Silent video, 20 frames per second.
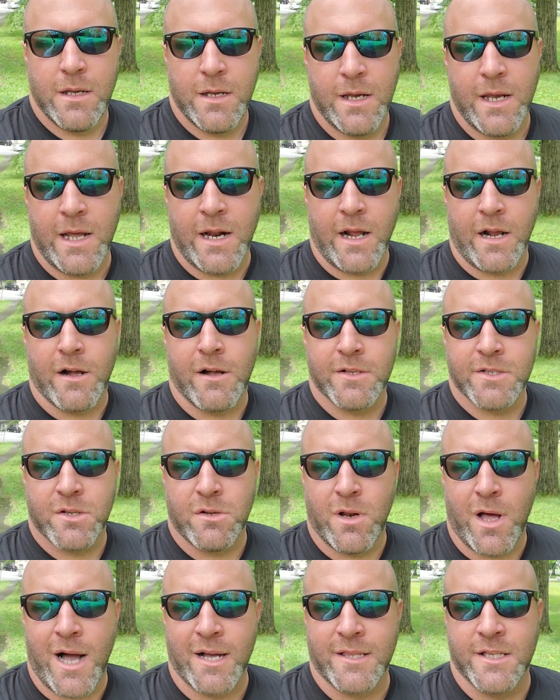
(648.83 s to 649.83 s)
And I can also
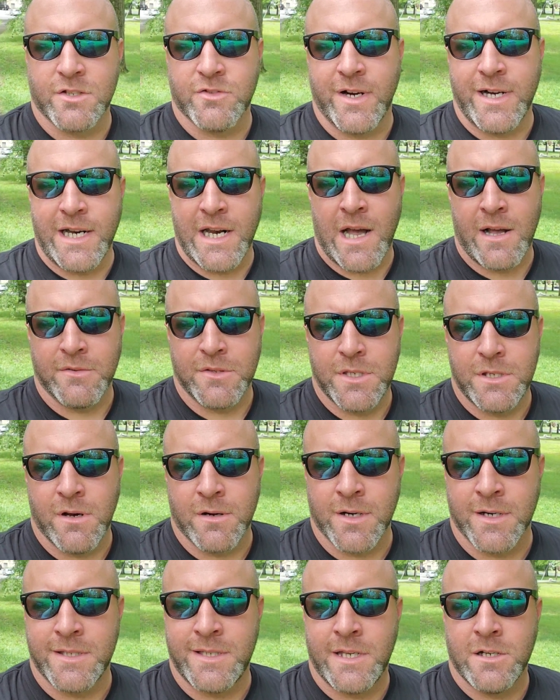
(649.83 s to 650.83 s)
lock this right now too.
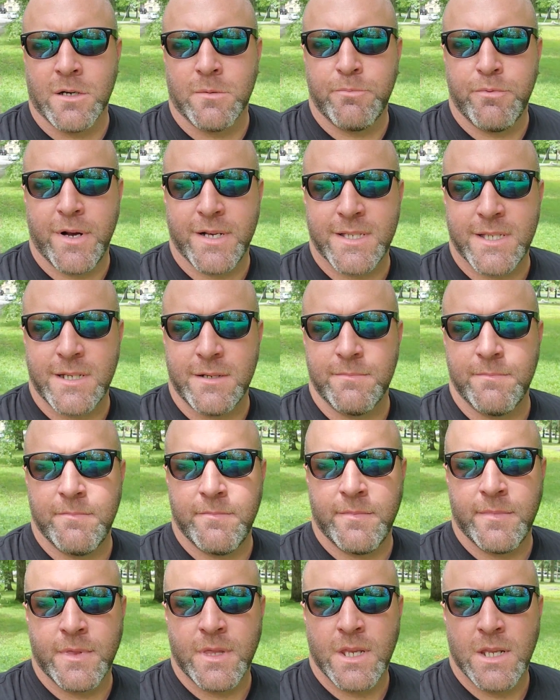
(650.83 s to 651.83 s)
I'm going to single press it,
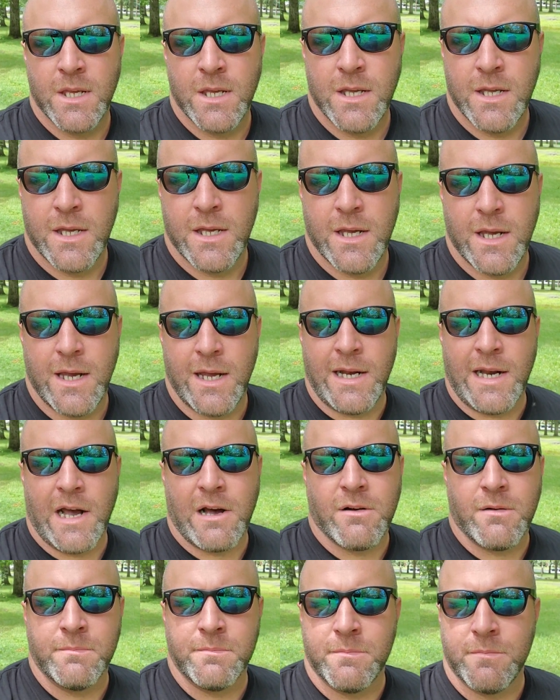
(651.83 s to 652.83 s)
and
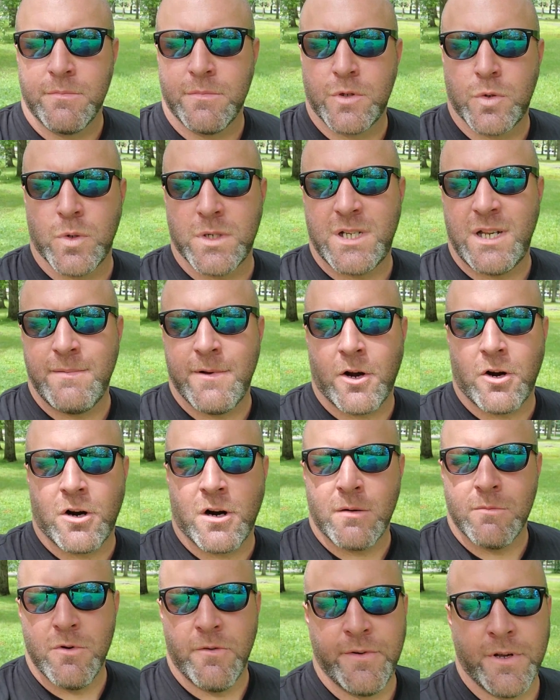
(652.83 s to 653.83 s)
now I'm twisting my
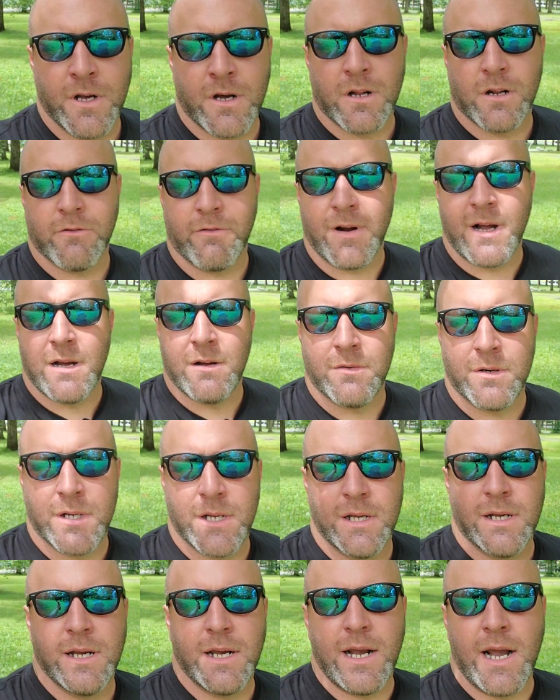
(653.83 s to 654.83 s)
arm, moving all around,
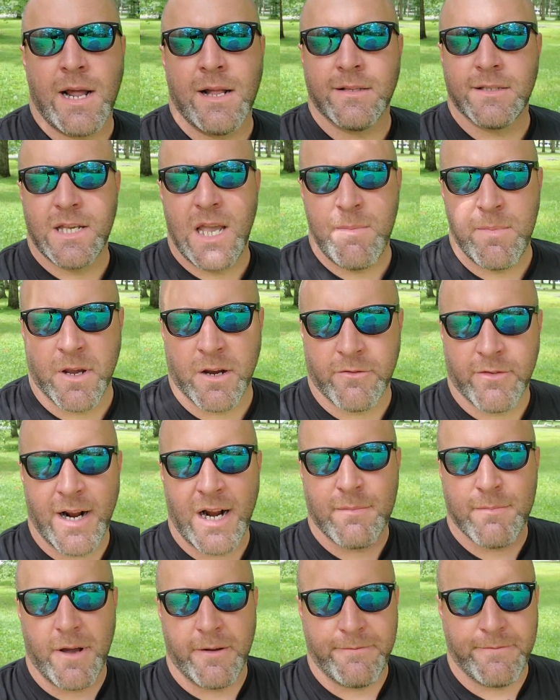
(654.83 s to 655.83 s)
and it's keeping it right
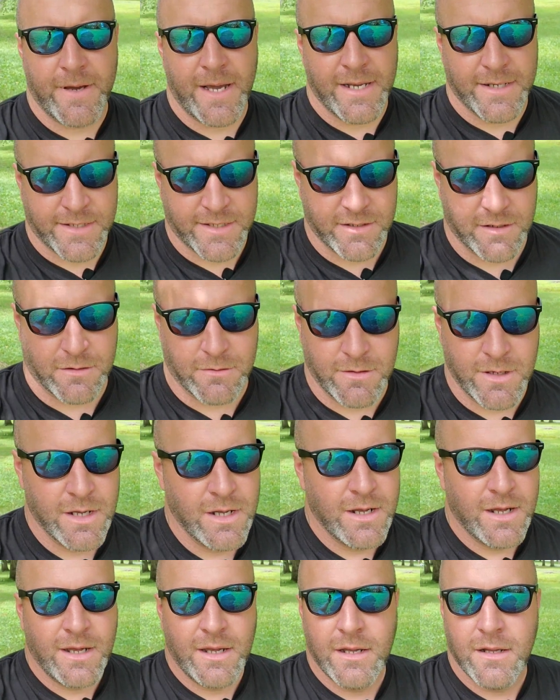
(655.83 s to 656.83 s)
on my face. So
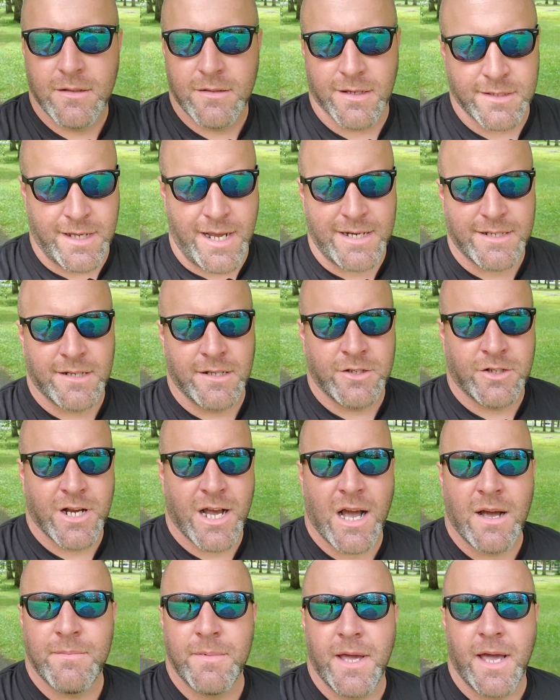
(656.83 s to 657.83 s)
it does an excellent
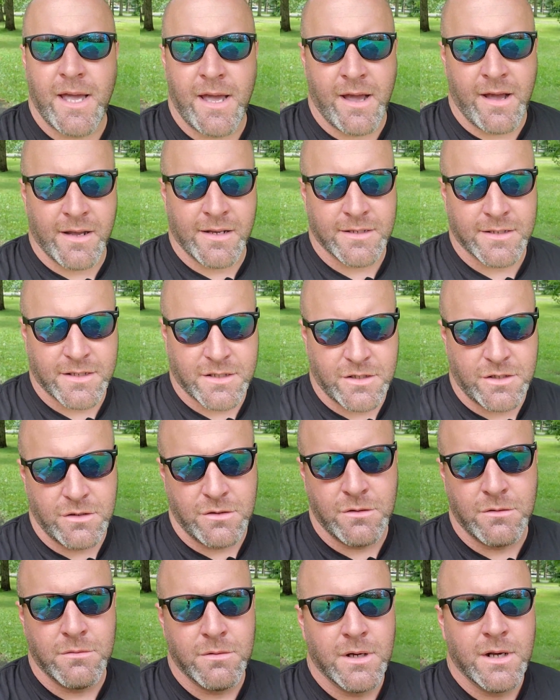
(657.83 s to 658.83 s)
job as
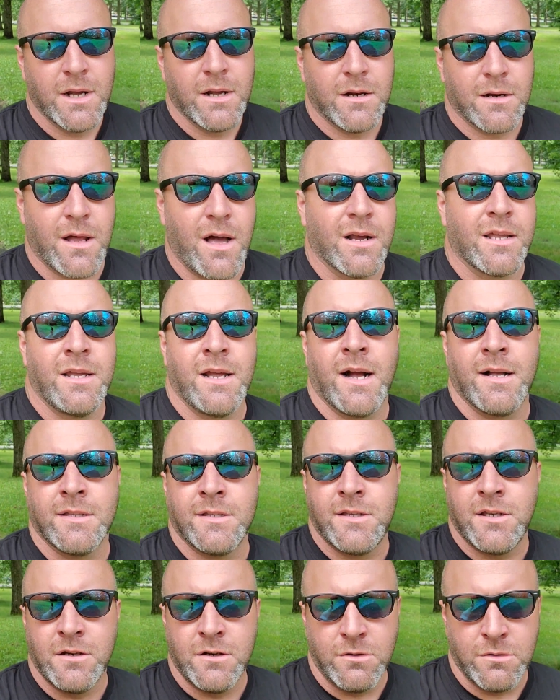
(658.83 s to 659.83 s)
to locking
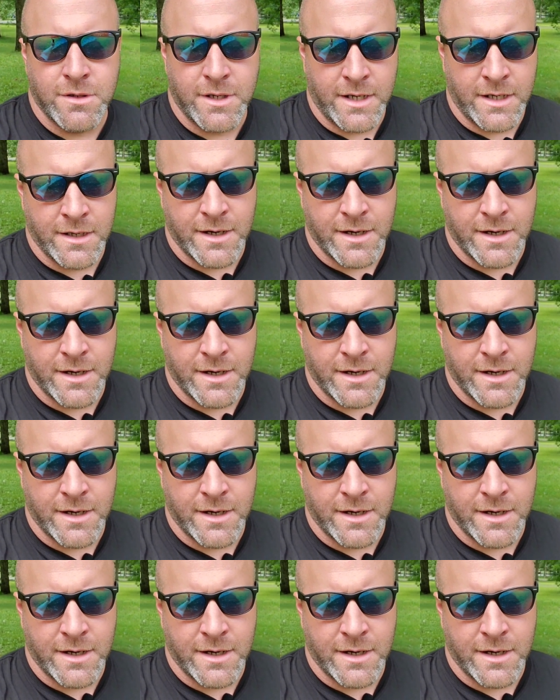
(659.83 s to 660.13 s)
onto an